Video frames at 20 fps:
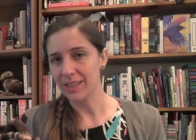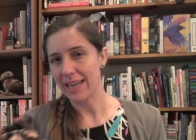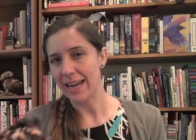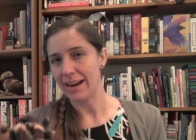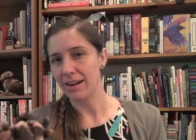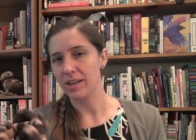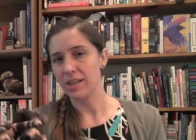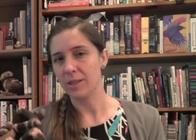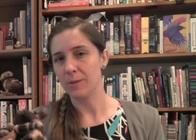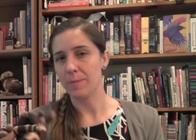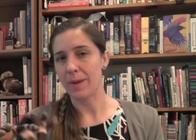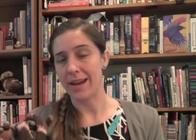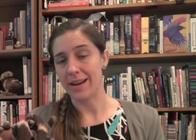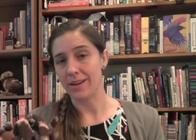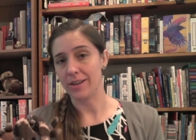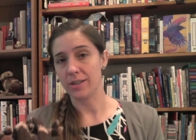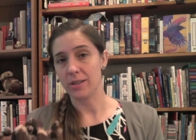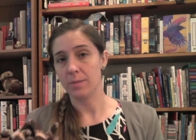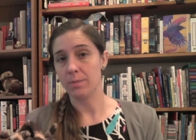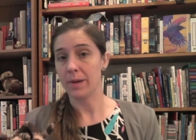scared of
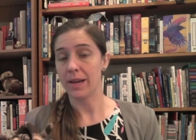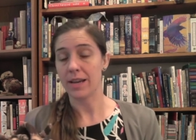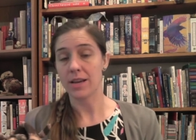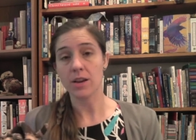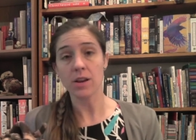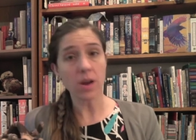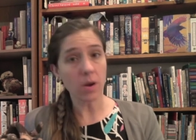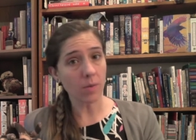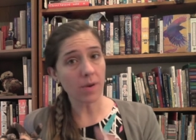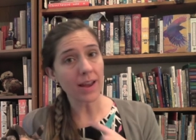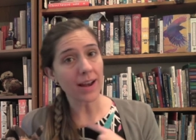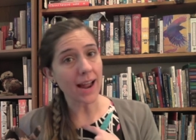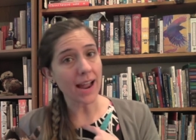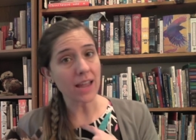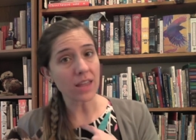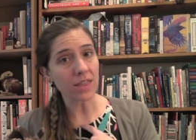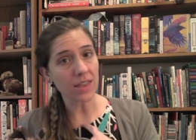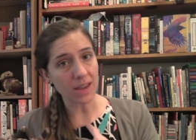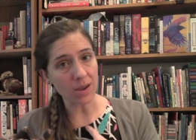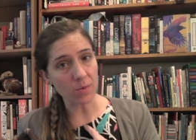spiders, but you know what
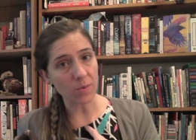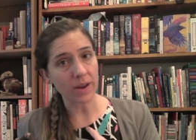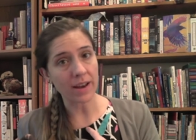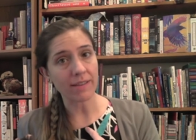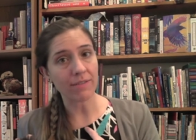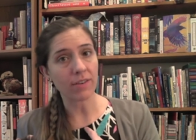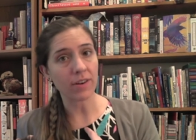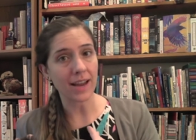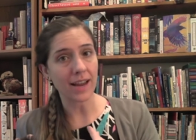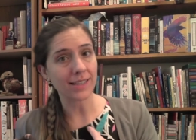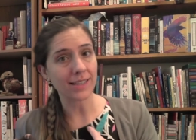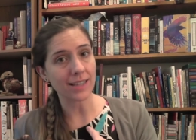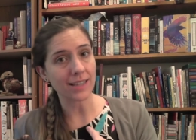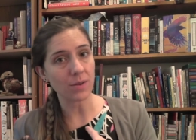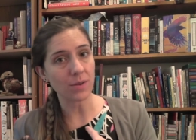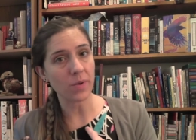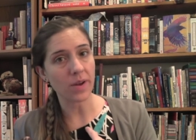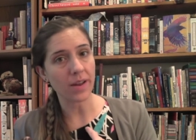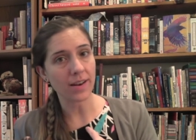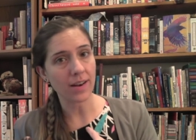I think whenever I
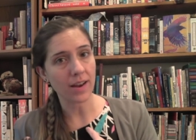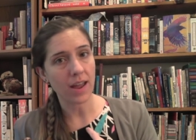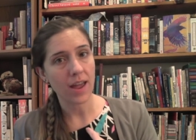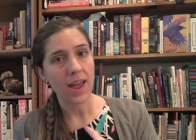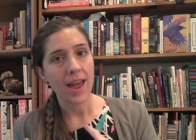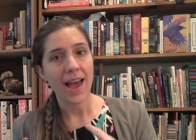see one?